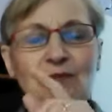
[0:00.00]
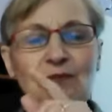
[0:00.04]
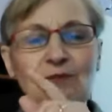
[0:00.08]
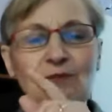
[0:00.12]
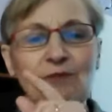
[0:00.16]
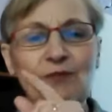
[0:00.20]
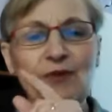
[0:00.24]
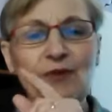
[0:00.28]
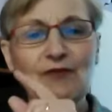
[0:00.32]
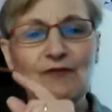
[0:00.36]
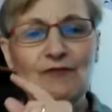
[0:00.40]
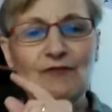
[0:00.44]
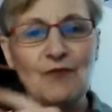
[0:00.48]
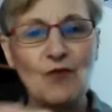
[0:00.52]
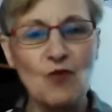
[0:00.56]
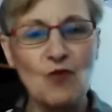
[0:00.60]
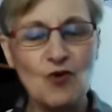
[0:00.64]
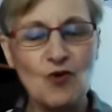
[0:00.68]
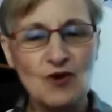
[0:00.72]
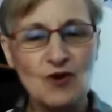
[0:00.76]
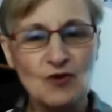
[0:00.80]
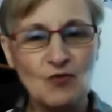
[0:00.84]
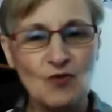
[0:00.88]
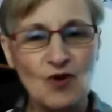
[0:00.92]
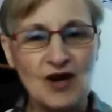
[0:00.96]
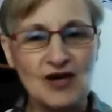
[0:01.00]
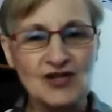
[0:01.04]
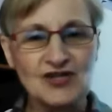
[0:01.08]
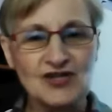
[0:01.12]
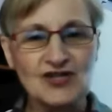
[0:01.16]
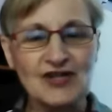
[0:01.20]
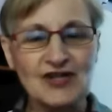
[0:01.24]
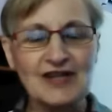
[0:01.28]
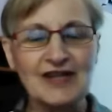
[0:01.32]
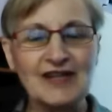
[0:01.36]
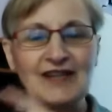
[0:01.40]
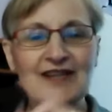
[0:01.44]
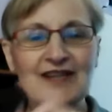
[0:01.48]
before
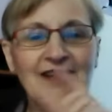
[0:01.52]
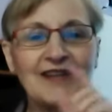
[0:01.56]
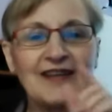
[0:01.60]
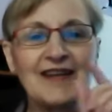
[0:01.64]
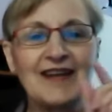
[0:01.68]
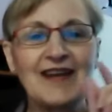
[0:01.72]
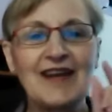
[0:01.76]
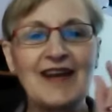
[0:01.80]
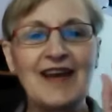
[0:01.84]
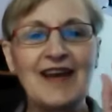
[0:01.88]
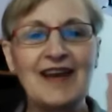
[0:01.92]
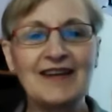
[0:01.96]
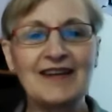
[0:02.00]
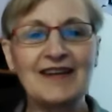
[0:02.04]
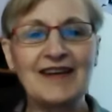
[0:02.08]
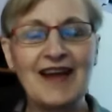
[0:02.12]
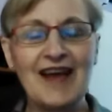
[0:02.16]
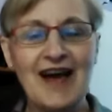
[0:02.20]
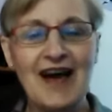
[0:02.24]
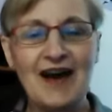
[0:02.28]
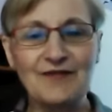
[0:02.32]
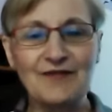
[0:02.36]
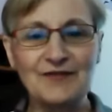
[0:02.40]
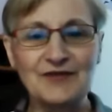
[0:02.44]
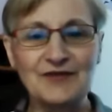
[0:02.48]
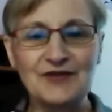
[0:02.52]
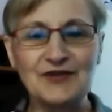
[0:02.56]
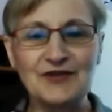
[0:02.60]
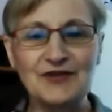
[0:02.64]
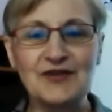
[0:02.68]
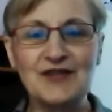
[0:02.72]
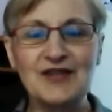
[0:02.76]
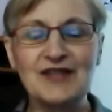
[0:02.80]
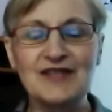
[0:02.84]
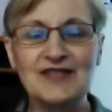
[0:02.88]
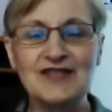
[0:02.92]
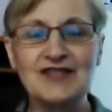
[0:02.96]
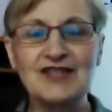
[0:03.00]
washing and
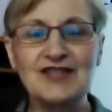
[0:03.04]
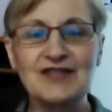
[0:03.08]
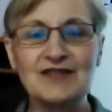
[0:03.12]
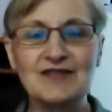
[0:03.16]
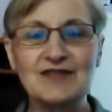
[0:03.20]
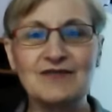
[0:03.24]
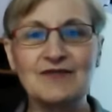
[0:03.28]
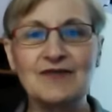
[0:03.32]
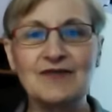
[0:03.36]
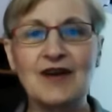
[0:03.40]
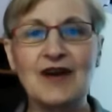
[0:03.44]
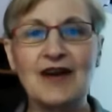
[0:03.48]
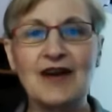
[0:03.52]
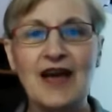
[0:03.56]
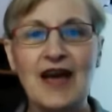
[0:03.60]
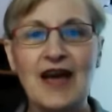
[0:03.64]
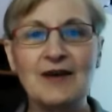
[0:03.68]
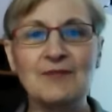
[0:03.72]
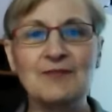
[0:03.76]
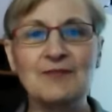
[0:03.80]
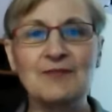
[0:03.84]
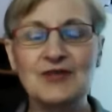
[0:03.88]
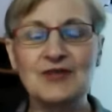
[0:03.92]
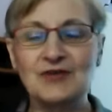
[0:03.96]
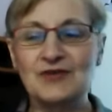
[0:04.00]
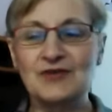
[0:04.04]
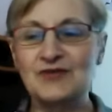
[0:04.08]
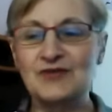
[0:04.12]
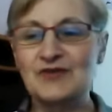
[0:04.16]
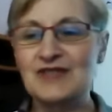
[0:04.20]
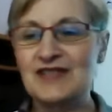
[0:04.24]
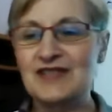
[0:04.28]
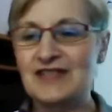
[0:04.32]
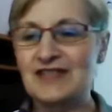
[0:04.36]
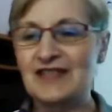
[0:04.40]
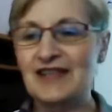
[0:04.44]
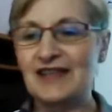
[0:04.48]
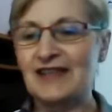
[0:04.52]
after is just
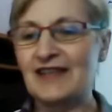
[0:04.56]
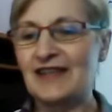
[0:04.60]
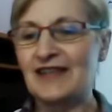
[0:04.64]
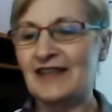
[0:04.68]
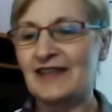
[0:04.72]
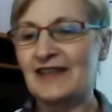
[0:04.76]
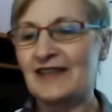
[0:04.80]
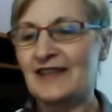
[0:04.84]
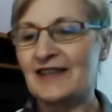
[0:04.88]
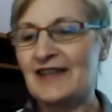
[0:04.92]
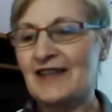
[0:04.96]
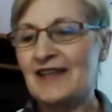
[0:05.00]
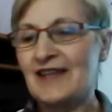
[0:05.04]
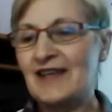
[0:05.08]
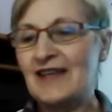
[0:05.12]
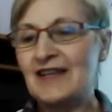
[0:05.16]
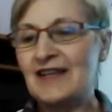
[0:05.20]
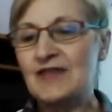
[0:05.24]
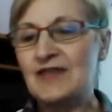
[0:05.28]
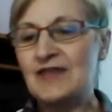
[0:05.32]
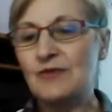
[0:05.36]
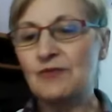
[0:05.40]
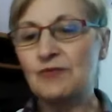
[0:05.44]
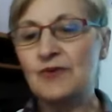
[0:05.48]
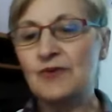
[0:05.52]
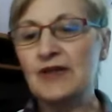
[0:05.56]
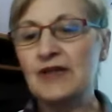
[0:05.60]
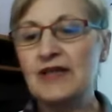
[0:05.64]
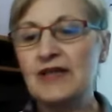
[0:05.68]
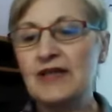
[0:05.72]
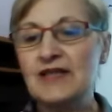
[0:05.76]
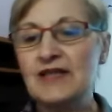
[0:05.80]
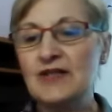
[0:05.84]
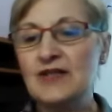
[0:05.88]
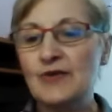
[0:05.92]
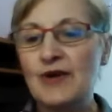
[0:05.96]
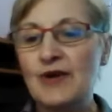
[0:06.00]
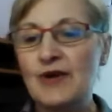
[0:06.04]
absolutely stunning. So it
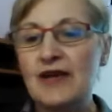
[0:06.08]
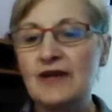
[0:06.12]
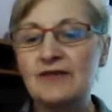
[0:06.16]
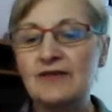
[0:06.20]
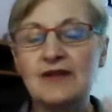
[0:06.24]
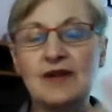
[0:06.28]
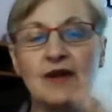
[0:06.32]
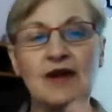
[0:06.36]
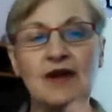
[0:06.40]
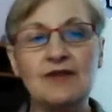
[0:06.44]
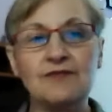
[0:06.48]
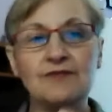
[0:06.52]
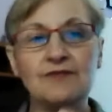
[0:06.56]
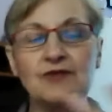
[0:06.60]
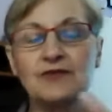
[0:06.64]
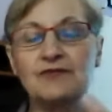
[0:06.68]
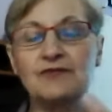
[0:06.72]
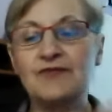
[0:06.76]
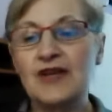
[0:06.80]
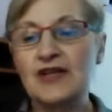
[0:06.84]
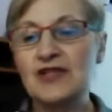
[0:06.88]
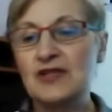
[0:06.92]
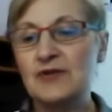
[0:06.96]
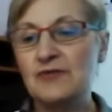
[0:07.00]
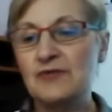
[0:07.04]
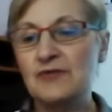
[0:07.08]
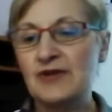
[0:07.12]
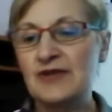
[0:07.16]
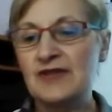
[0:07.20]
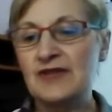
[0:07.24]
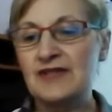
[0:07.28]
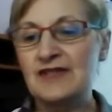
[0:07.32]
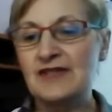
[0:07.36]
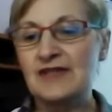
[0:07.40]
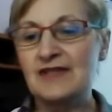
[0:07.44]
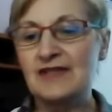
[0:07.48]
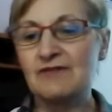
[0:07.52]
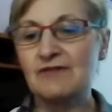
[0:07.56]
really is great. Uh, fruit and veggie
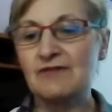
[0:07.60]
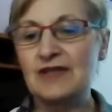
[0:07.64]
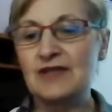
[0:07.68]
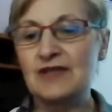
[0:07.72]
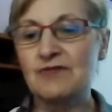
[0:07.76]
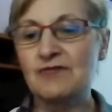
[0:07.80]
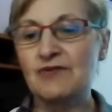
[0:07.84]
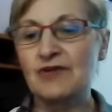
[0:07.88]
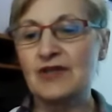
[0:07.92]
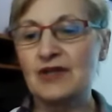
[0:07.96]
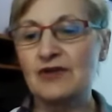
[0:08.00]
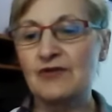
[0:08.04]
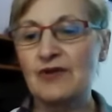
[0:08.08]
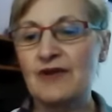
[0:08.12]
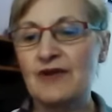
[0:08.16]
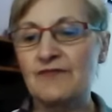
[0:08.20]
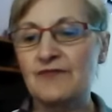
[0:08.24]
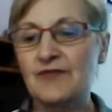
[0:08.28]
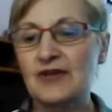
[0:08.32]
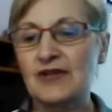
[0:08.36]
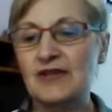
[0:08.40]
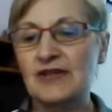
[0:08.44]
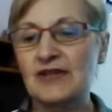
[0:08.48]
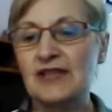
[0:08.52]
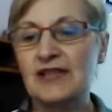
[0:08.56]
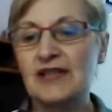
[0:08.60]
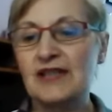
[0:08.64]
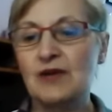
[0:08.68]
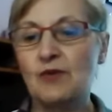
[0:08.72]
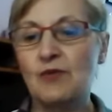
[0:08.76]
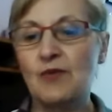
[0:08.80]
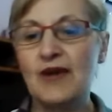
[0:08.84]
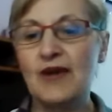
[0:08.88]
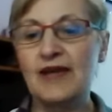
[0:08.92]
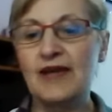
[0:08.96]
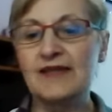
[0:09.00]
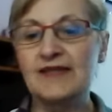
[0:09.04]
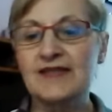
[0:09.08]
rinse is really great for cleaning
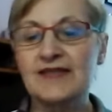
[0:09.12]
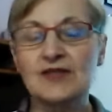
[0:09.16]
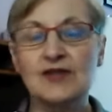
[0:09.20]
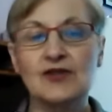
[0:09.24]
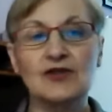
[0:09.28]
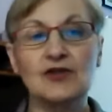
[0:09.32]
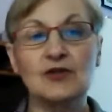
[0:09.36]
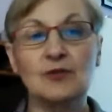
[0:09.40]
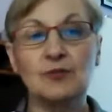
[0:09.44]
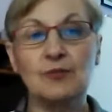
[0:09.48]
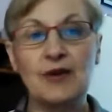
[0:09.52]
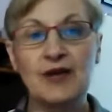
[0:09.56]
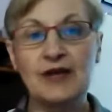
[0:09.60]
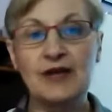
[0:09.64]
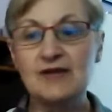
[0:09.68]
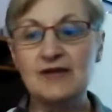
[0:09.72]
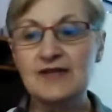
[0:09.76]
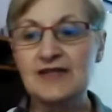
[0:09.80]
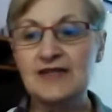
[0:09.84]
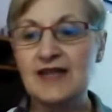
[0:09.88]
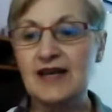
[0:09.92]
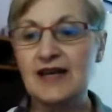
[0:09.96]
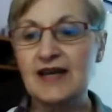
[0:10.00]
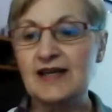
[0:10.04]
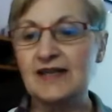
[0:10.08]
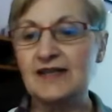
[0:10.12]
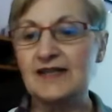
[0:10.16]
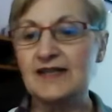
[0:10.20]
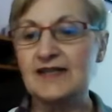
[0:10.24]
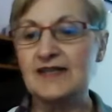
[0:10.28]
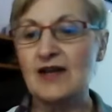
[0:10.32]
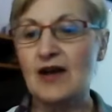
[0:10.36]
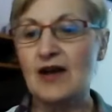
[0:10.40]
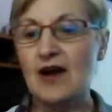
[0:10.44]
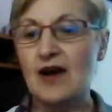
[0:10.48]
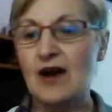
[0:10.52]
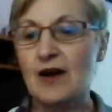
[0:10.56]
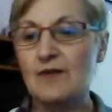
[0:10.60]
away external
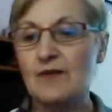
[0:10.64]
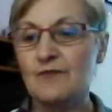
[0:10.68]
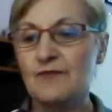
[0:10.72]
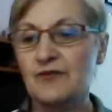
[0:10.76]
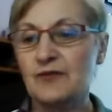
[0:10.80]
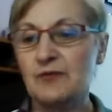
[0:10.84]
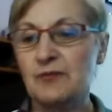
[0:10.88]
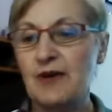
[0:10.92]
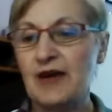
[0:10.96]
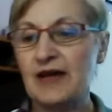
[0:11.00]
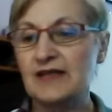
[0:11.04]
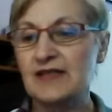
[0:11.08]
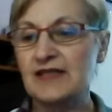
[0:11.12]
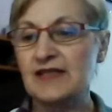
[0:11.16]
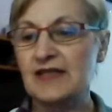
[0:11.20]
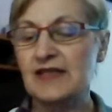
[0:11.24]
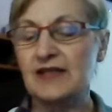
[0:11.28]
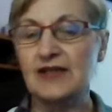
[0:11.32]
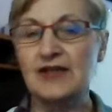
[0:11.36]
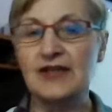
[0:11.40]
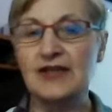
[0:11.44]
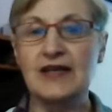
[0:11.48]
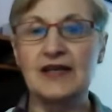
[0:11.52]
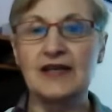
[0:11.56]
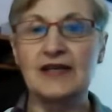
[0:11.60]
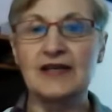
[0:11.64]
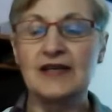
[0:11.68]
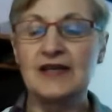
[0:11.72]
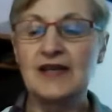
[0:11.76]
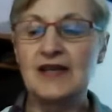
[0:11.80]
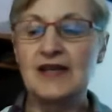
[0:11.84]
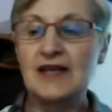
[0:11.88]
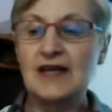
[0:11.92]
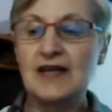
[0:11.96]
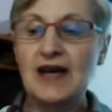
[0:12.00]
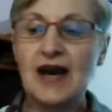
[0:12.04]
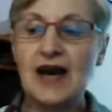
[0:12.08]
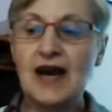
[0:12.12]
parasites, harmful bacteria.
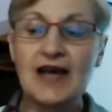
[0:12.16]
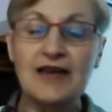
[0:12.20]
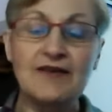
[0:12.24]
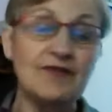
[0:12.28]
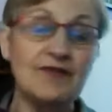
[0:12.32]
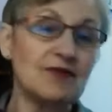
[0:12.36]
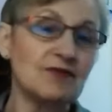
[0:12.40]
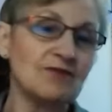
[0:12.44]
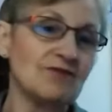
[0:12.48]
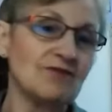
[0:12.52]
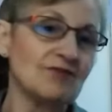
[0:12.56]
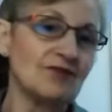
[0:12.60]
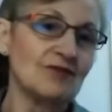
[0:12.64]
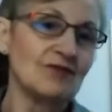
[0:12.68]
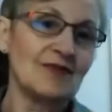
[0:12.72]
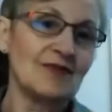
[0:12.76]
I even